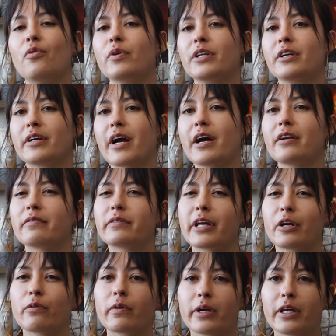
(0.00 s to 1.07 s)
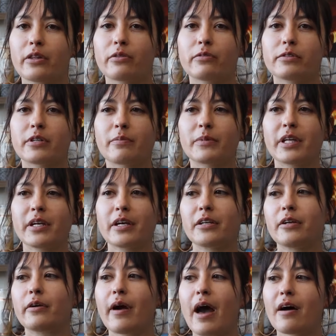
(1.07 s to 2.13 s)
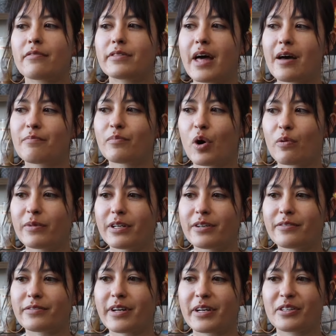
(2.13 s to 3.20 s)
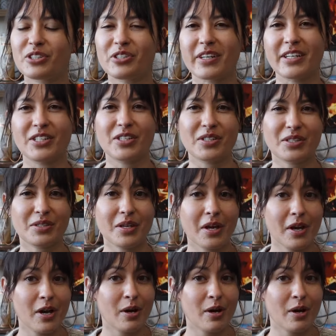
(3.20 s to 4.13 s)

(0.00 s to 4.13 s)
when you're kind of like working through something and you have that moment of like, should I just